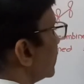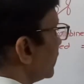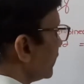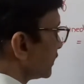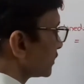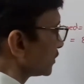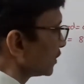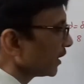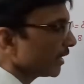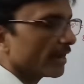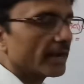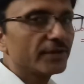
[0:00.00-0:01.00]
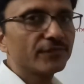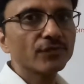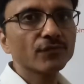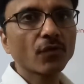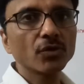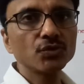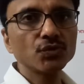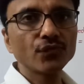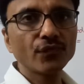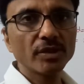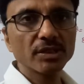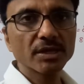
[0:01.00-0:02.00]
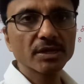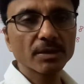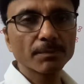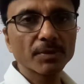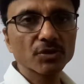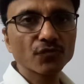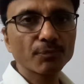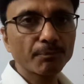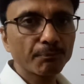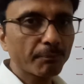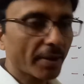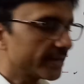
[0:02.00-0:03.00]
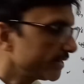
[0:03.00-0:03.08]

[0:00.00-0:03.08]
8, and if you want to fill the number of pi